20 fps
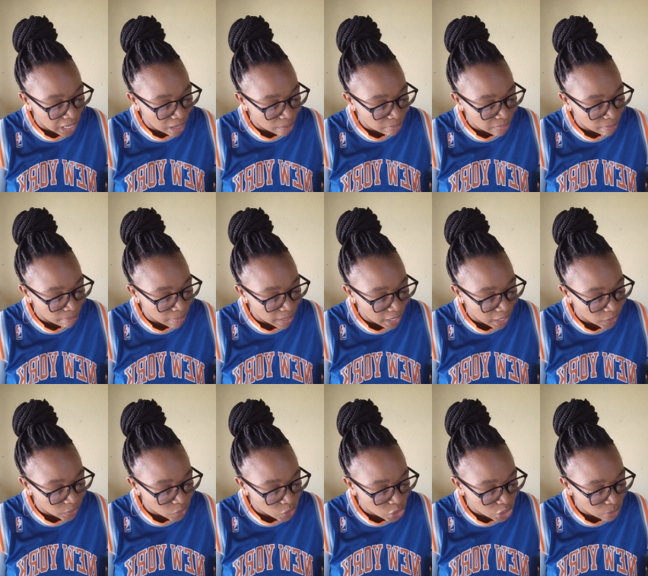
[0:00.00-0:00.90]
I'm
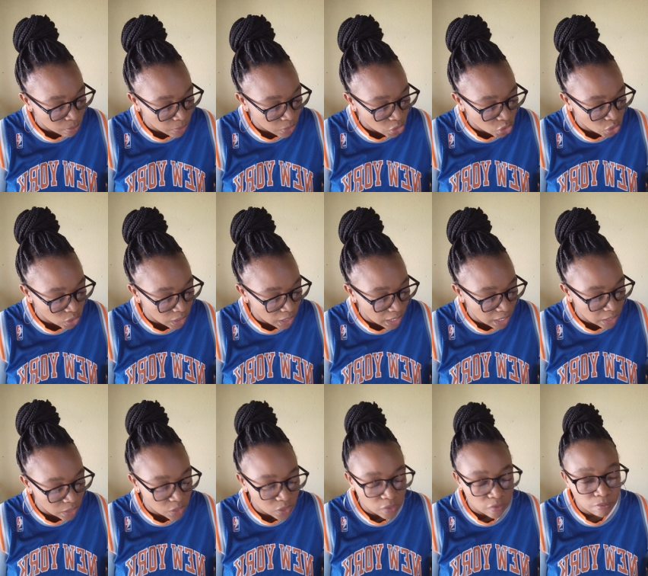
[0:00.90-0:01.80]
about to spit you
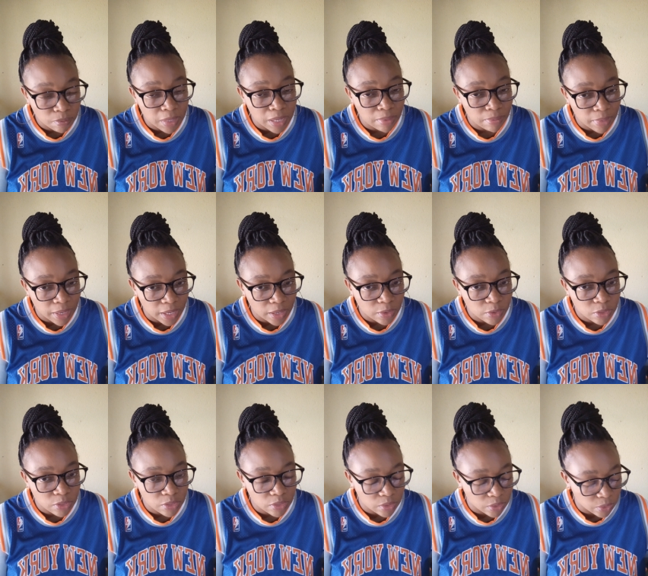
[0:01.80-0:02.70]
out of my mouth.
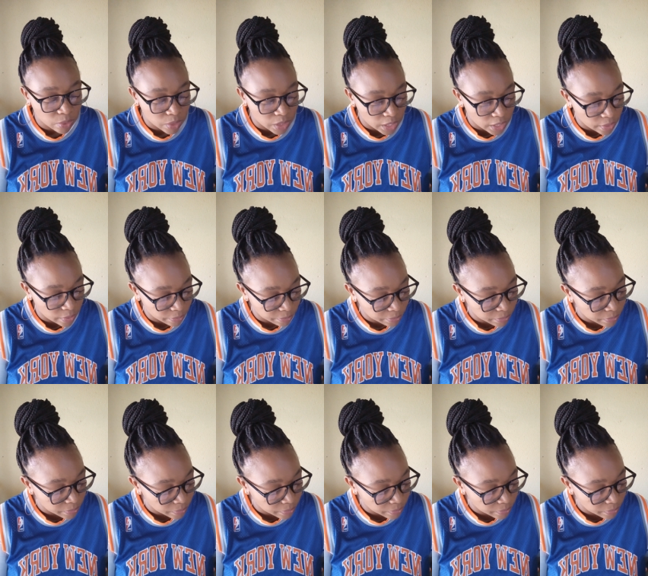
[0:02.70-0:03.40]
Okay?